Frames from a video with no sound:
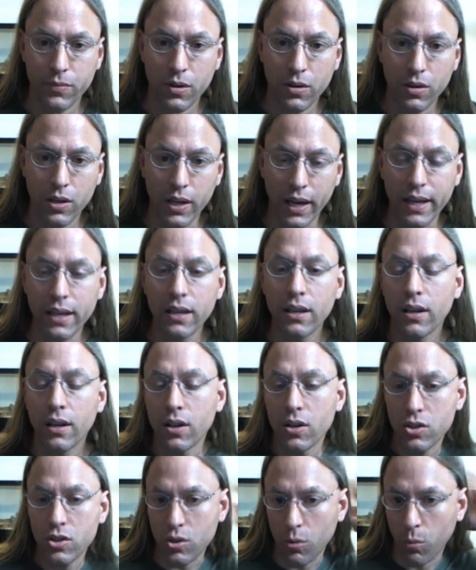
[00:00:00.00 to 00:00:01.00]
Okay,
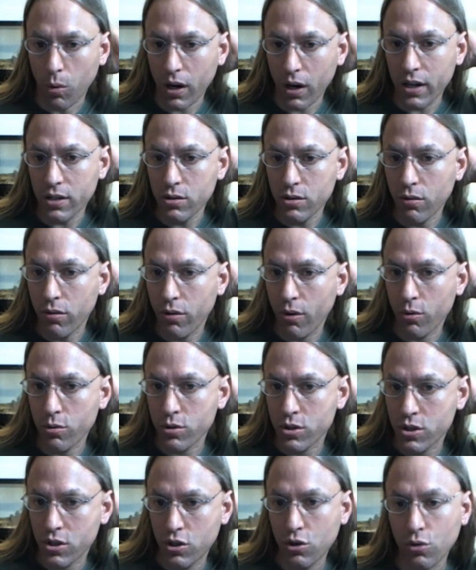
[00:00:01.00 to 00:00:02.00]
so we're going to do
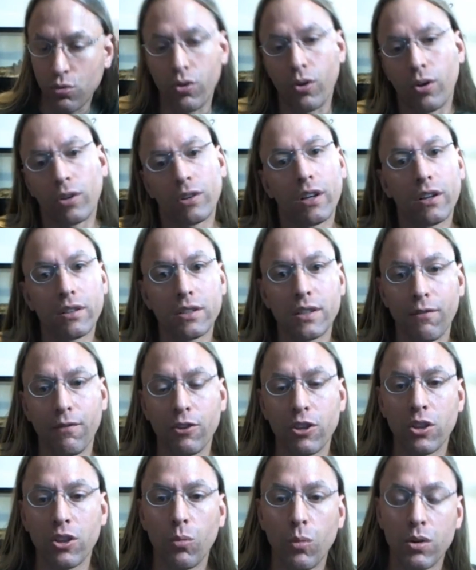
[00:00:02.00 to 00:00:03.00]
those two. They're a little different
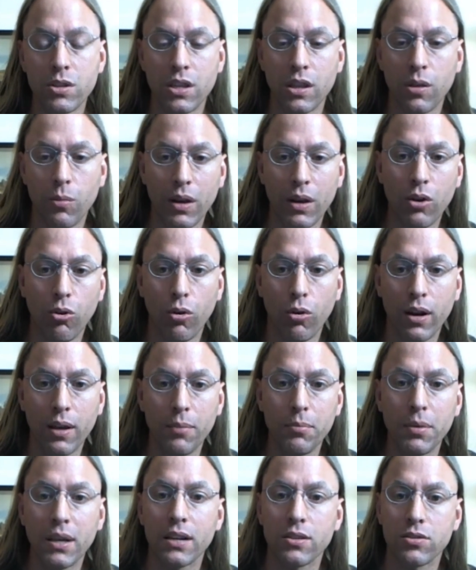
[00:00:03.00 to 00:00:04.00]
than the ones on the recording
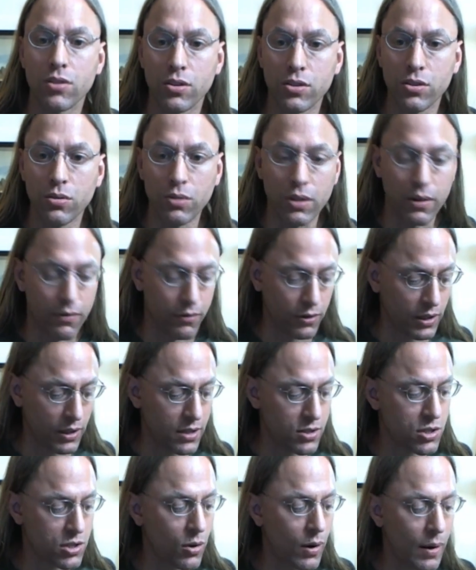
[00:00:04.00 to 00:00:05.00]
because they're tuned differently.
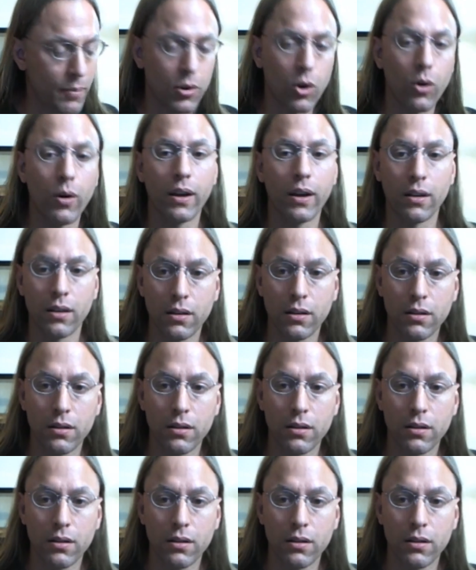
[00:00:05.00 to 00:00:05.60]
So I'm going...